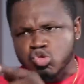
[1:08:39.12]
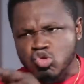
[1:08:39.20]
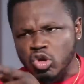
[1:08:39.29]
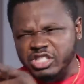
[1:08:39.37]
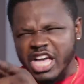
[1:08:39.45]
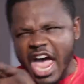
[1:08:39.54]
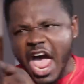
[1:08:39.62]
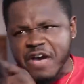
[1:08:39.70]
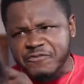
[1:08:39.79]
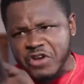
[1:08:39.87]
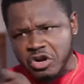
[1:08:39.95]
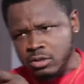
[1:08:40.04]
Do not
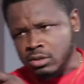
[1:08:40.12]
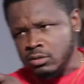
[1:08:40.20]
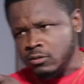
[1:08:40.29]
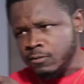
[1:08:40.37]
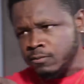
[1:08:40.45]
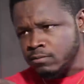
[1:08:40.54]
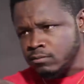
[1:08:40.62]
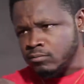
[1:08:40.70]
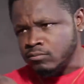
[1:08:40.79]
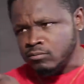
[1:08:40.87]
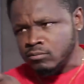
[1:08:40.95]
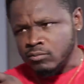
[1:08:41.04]
ever!
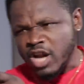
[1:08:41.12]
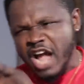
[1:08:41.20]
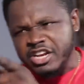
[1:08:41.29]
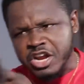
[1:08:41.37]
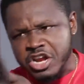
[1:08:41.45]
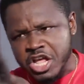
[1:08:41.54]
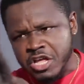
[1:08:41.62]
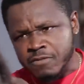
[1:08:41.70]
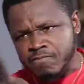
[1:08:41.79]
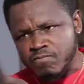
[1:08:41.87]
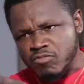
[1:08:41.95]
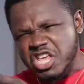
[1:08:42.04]

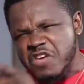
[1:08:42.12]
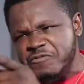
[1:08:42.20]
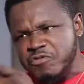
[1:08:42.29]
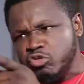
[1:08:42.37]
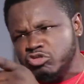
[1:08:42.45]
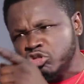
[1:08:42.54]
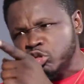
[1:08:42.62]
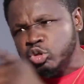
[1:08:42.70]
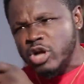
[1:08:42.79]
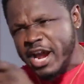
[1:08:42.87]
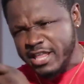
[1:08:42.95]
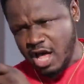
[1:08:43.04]
Adane, if you
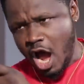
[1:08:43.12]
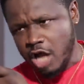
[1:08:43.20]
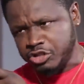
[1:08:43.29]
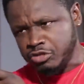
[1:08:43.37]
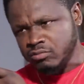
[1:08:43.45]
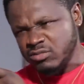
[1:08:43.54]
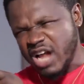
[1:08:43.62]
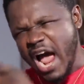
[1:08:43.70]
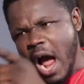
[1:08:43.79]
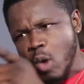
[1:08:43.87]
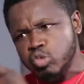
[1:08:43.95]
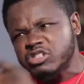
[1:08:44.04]
try that,
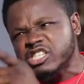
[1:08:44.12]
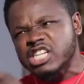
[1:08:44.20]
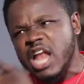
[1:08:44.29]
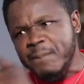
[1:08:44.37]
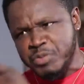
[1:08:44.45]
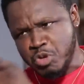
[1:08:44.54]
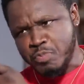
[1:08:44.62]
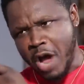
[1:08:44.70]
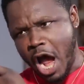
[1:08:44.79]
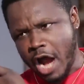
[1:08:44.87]
I will slap you